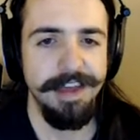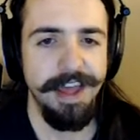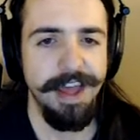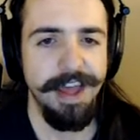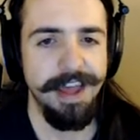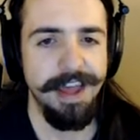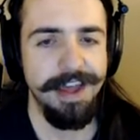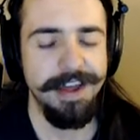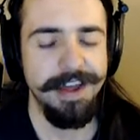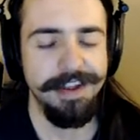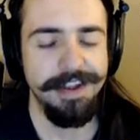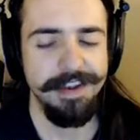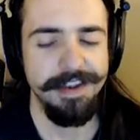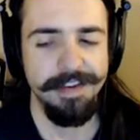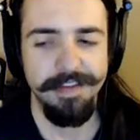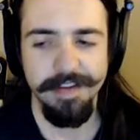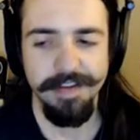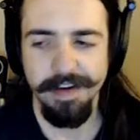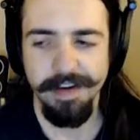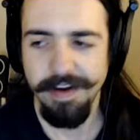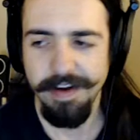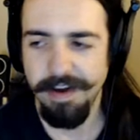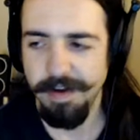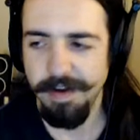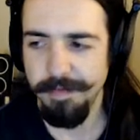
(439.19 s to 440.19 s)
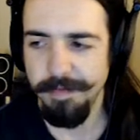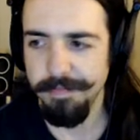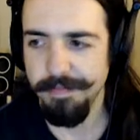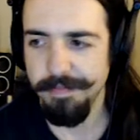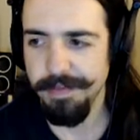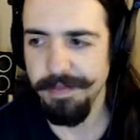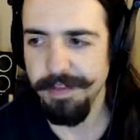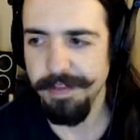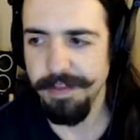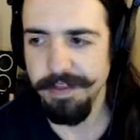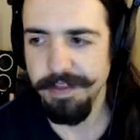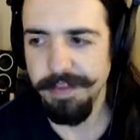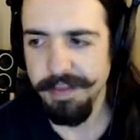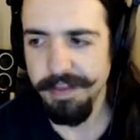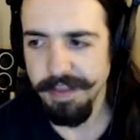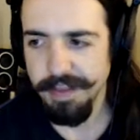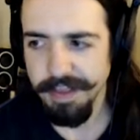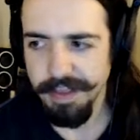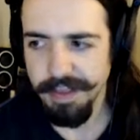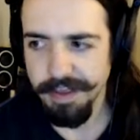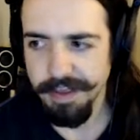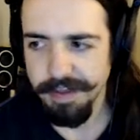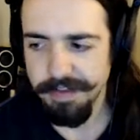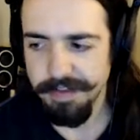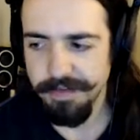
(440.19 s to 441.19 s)
And the
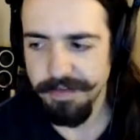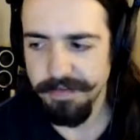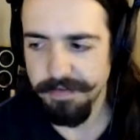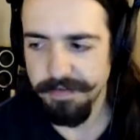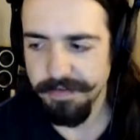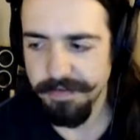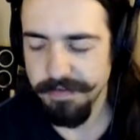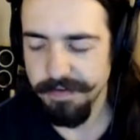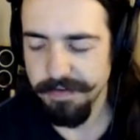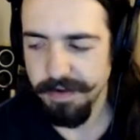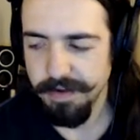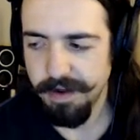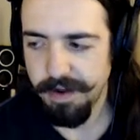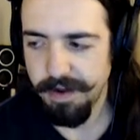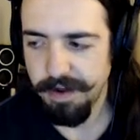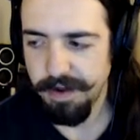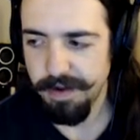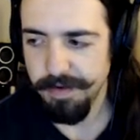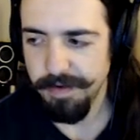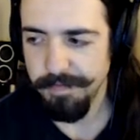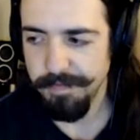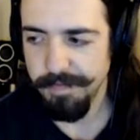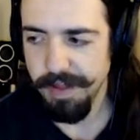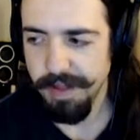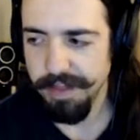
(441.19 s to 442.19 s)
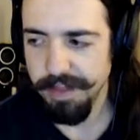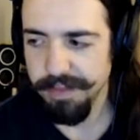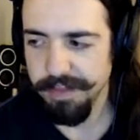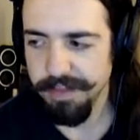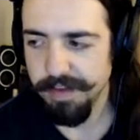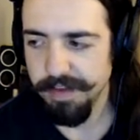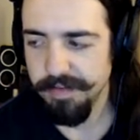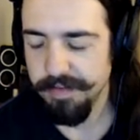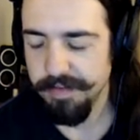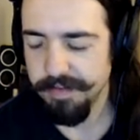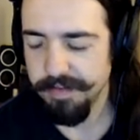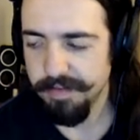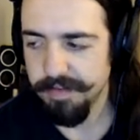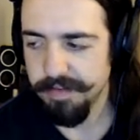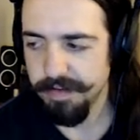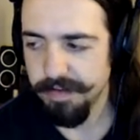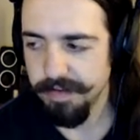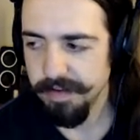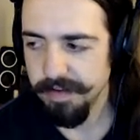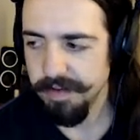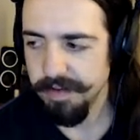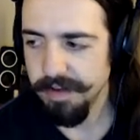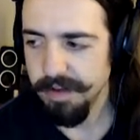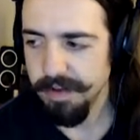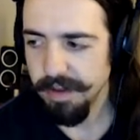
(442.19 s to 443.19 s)
thing is, at least
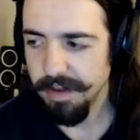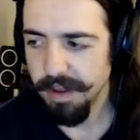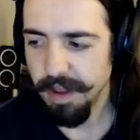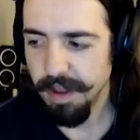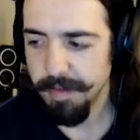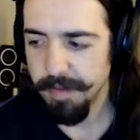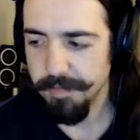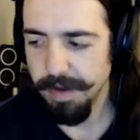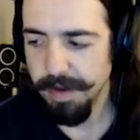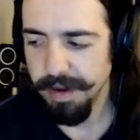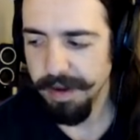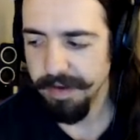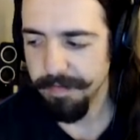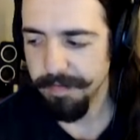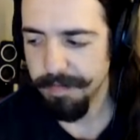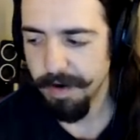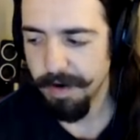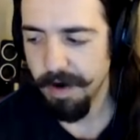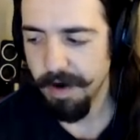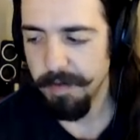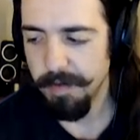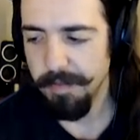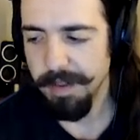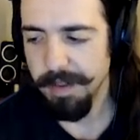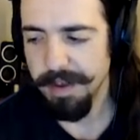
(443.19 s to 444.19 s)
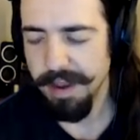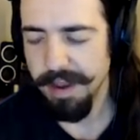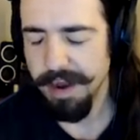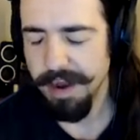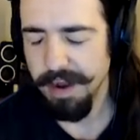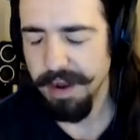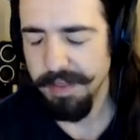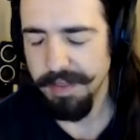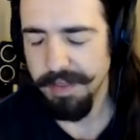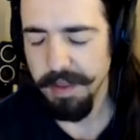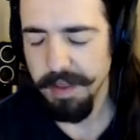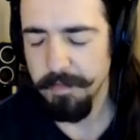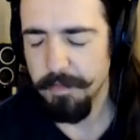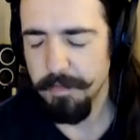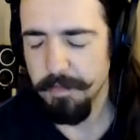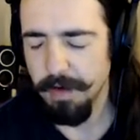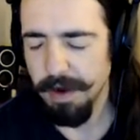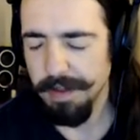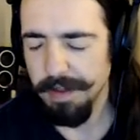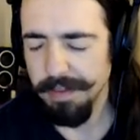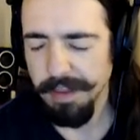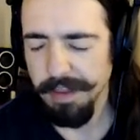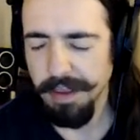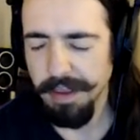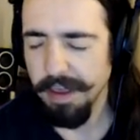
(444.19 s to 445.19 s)
in my department, and I think
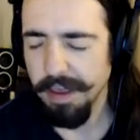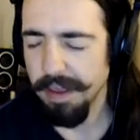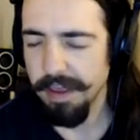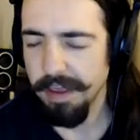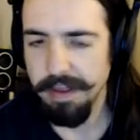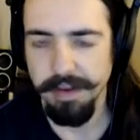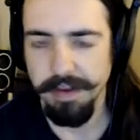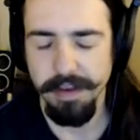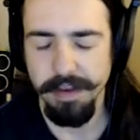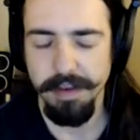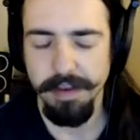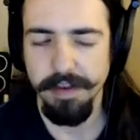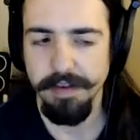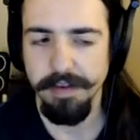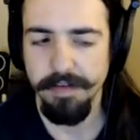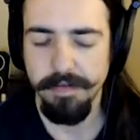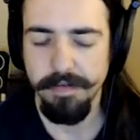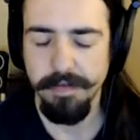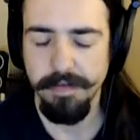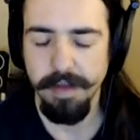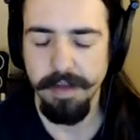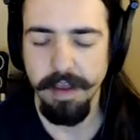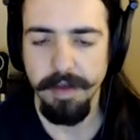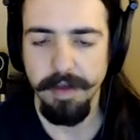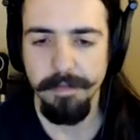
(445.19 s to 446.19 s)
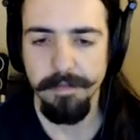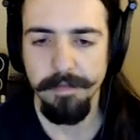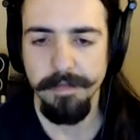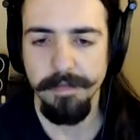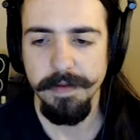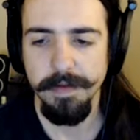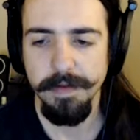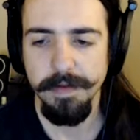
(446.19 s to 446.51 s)
broadly in STEM,